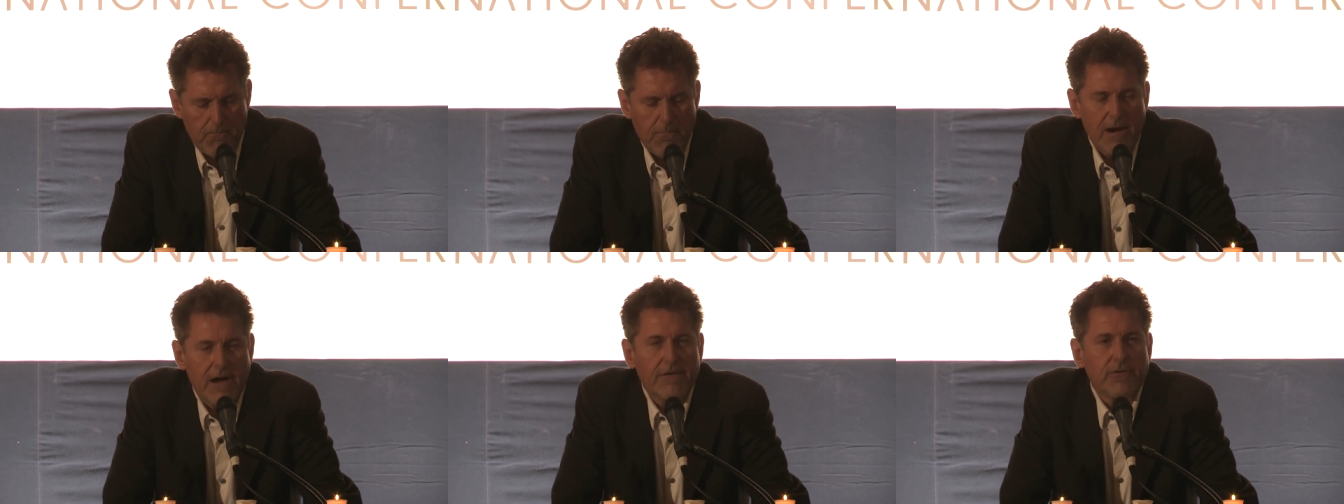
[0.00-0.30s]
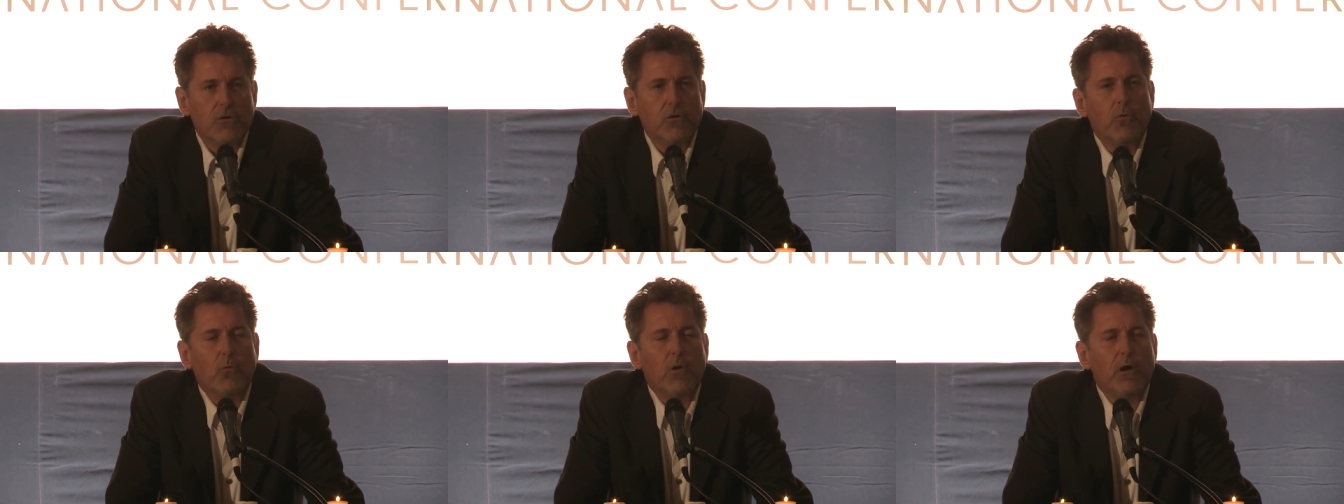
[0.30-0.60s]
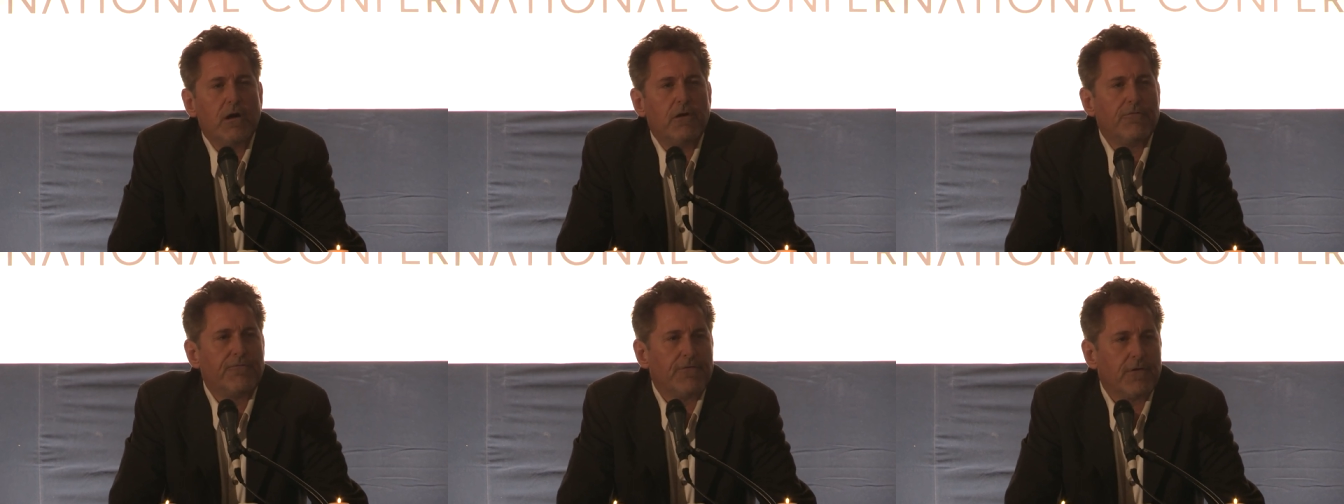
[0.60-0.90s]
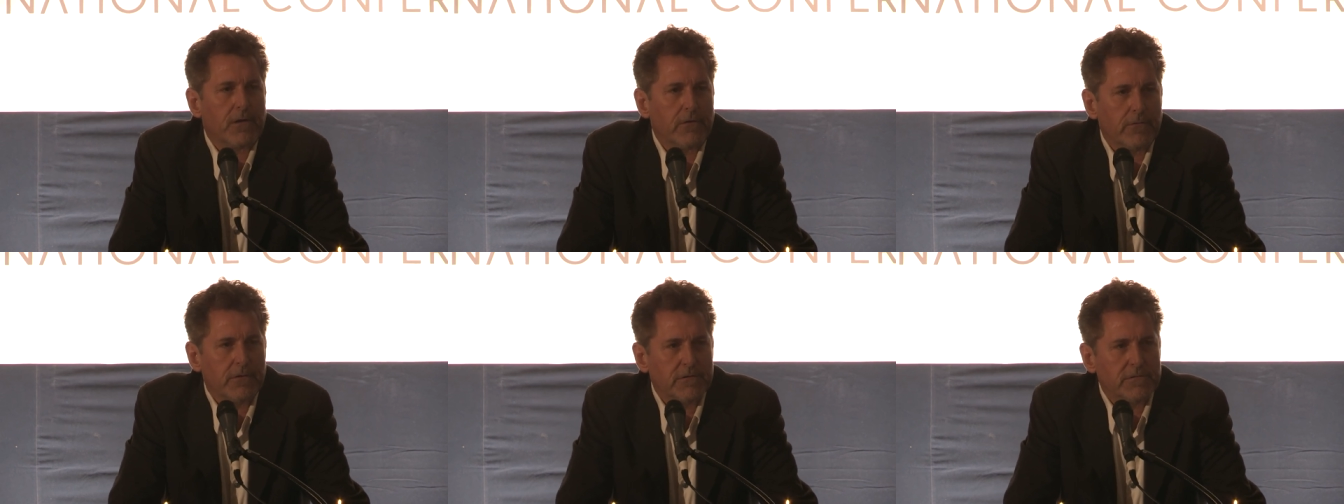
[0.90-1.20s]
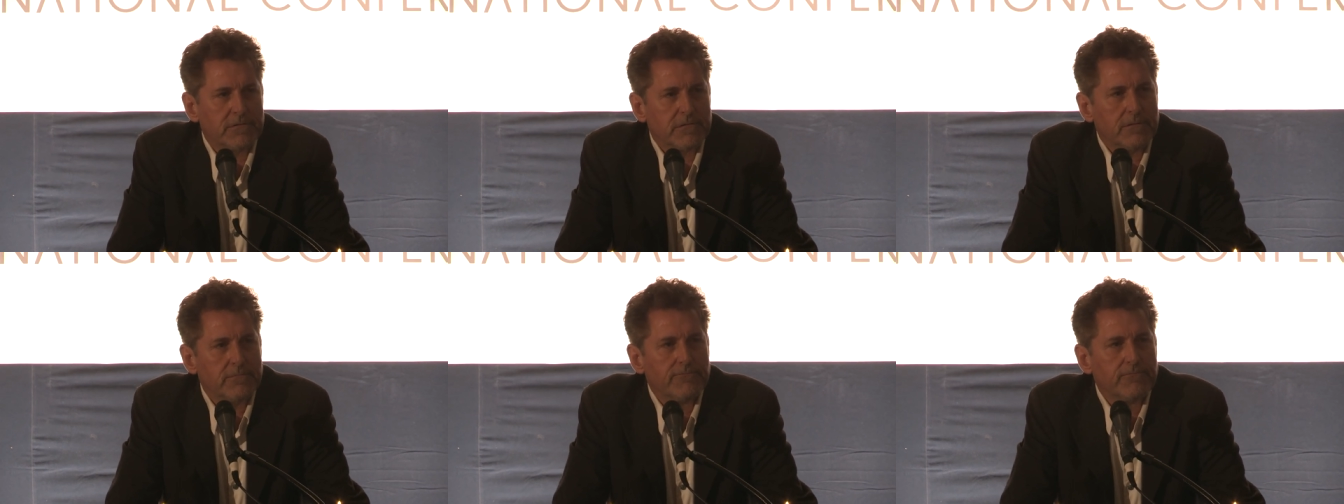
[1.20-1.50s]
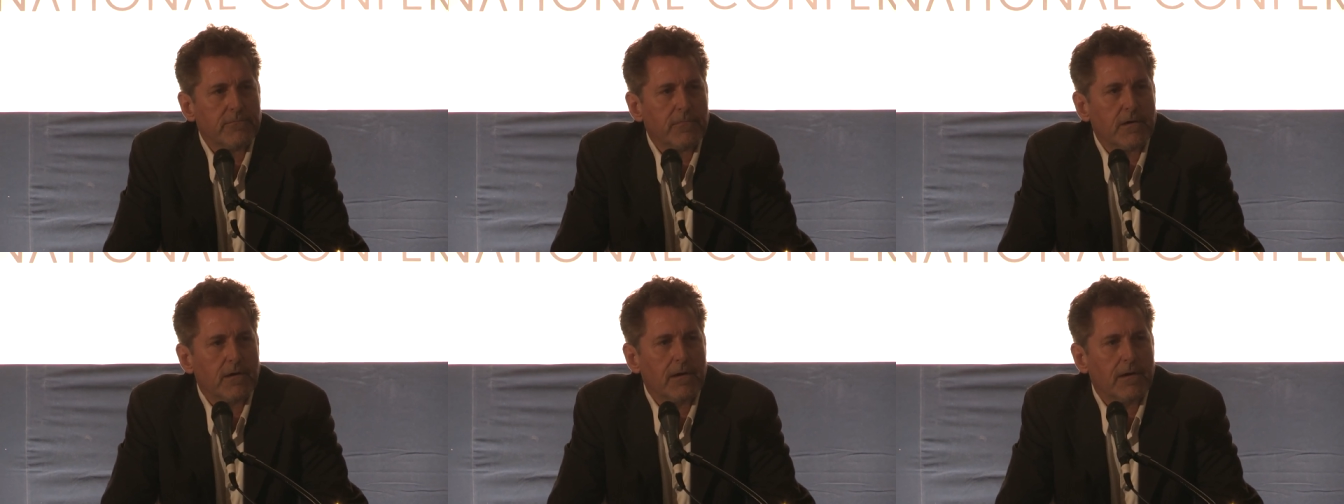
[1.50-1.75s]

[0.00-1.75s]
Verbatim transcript: modern welfarism,